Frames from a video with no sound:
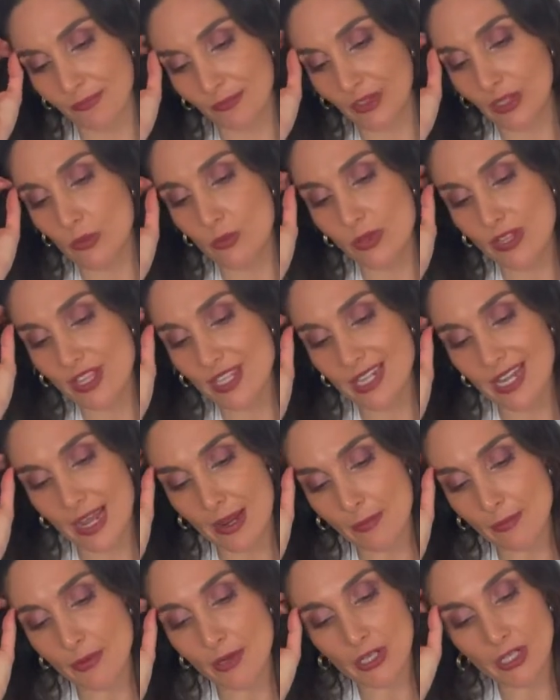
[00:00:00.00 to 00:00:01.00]
With the
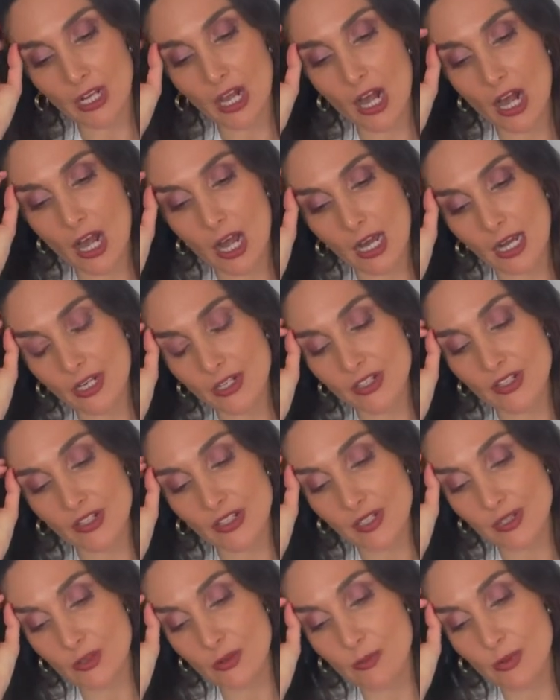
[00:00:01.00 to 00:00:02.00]
Emperor card,
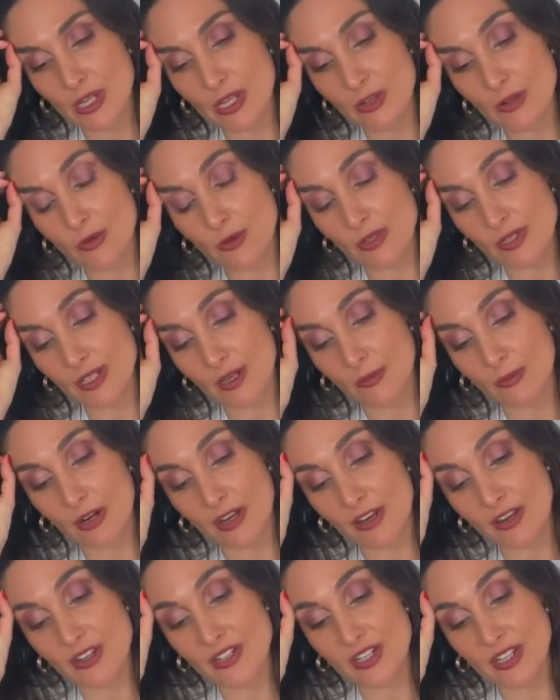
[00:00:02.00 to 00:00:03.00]
this could be you or
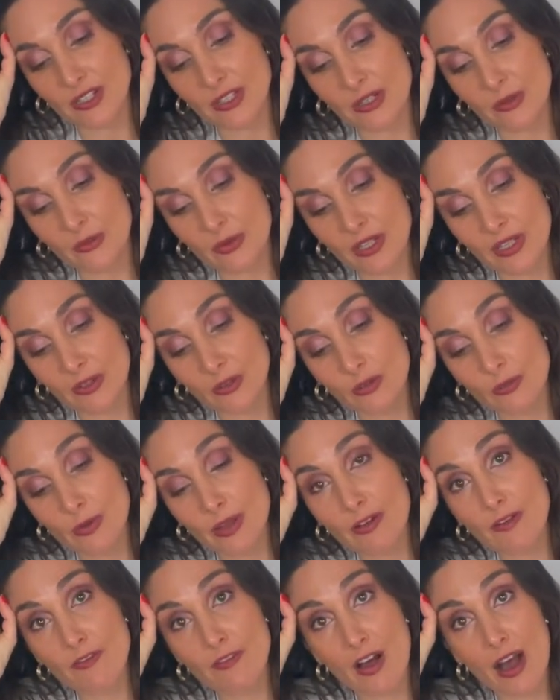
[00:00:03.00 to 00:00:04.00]
someone you're dealing with, it could be
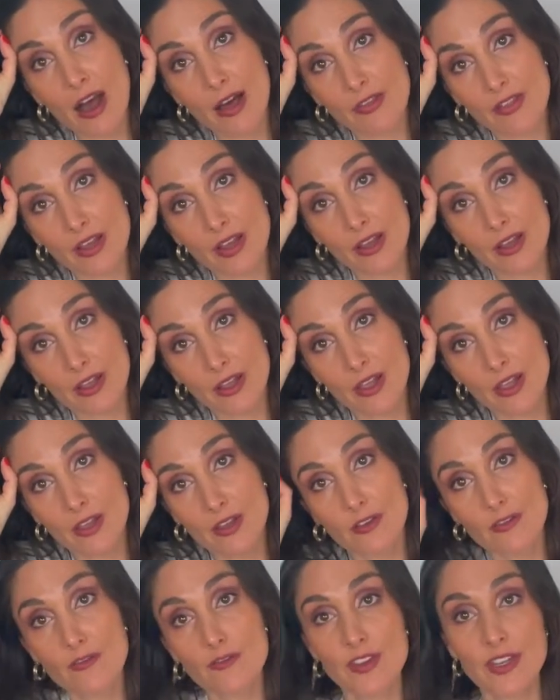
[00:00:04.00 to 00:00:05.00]
a father
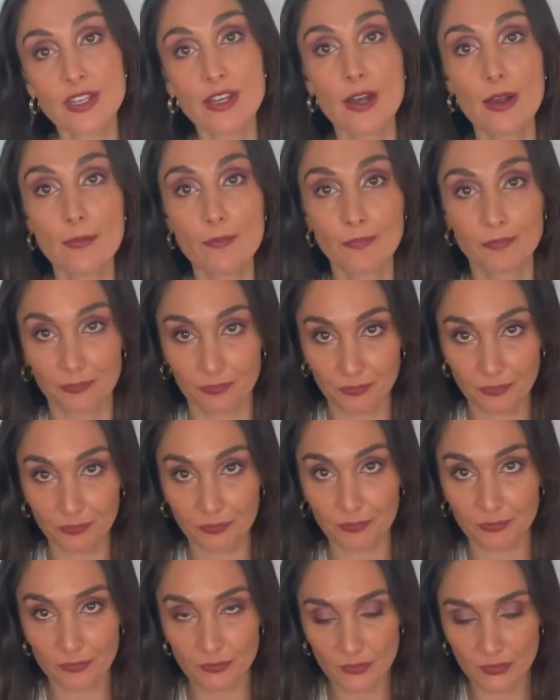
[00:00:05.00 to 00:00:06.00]
figure,
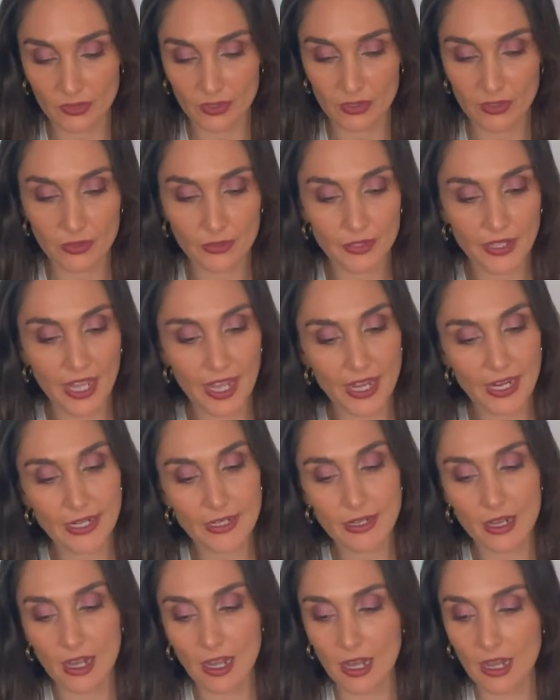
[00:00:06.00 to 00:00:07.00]
okay?